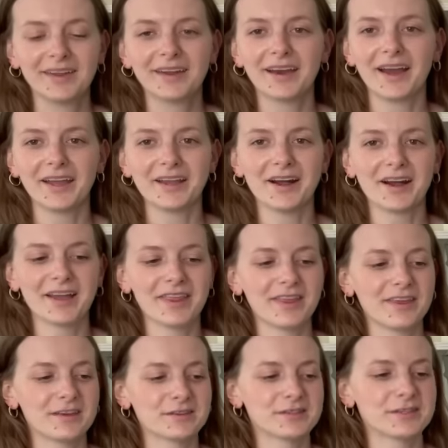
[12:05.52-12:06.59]
I got
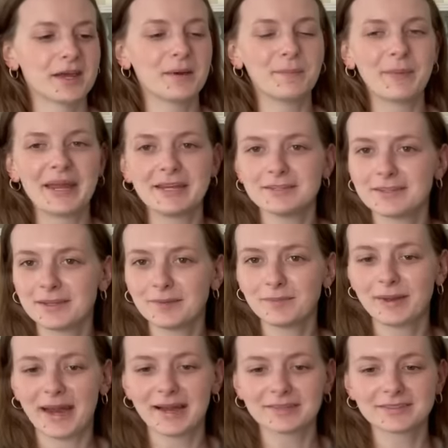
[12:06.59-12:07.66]
this amazing
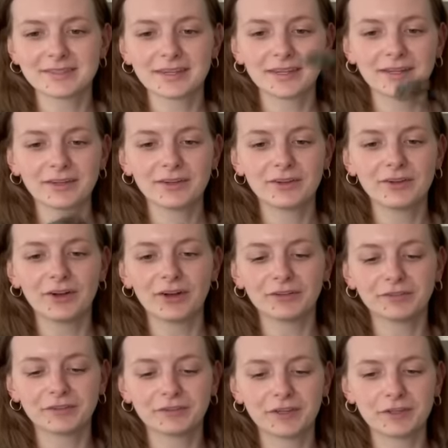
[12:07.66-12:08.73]
basket off
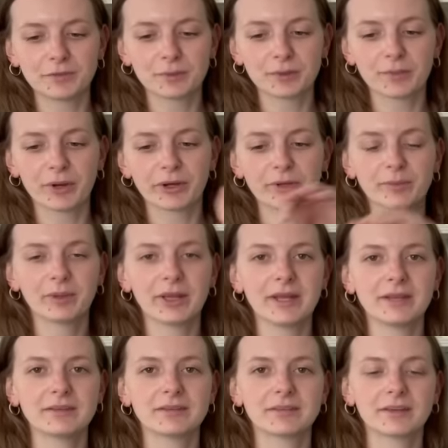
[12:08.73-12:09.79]
the Facebook
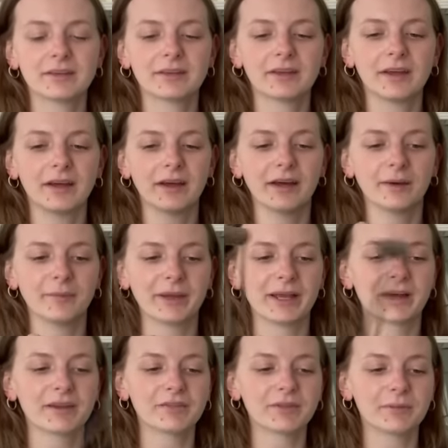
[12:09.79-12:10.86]
Marketplace. Um, I
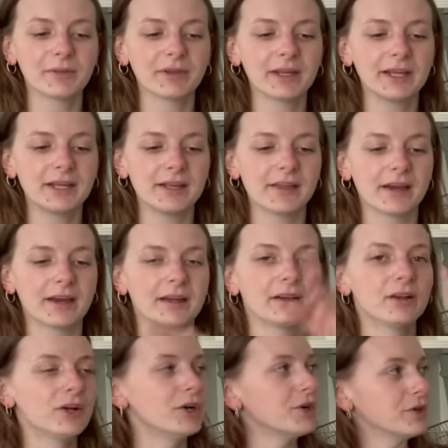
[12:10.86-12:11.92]
got it from the lady that
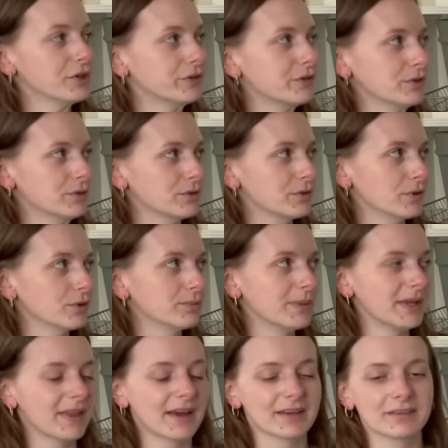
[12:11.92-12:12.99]
also sold me
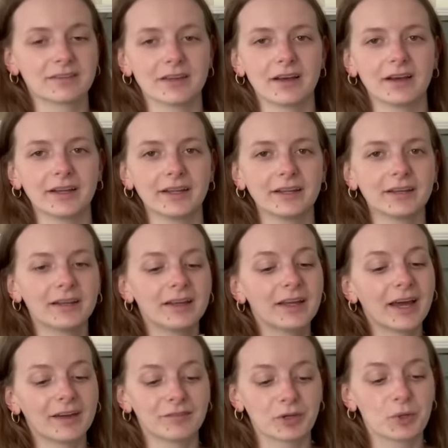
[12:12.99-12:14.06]
that sign.
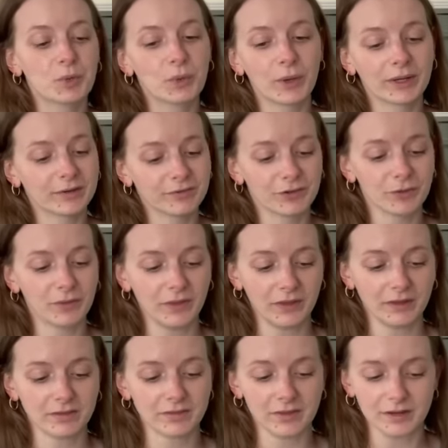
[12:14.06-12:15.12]
I have a, quite a few
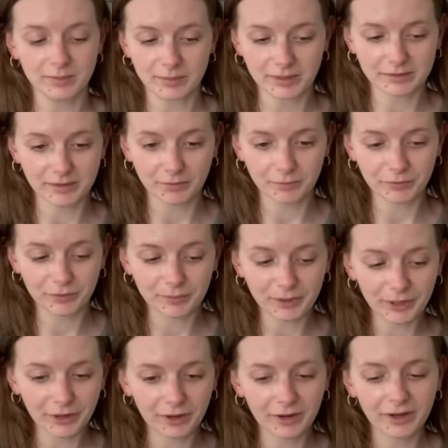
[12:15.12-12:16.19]
things that I picked up from
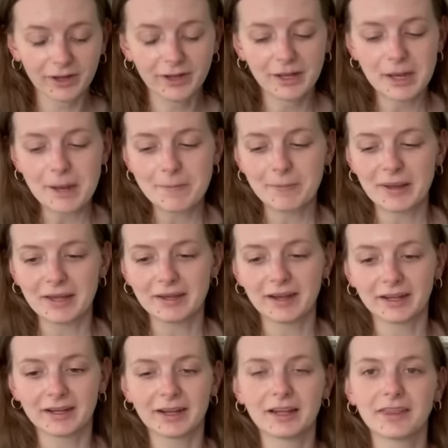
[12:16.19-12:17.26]
her, but I
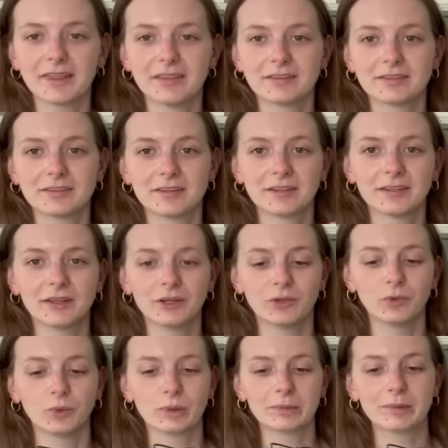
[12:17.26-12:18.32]
got this
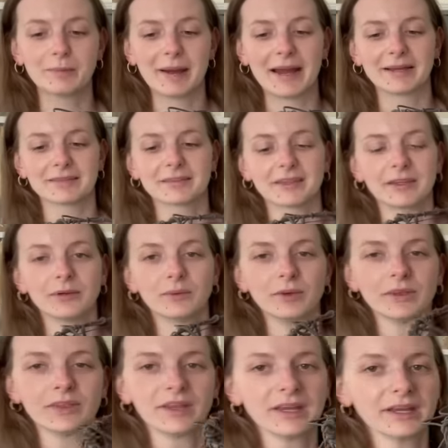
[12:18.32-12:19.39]
adorable basket
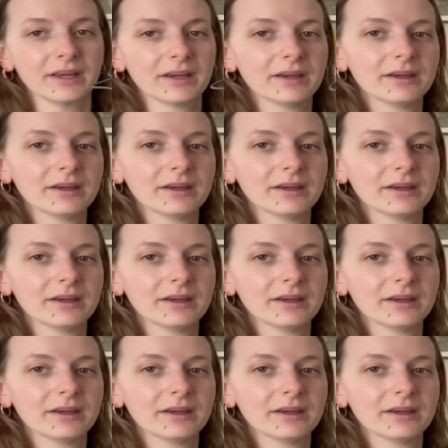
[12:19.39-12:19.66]
with like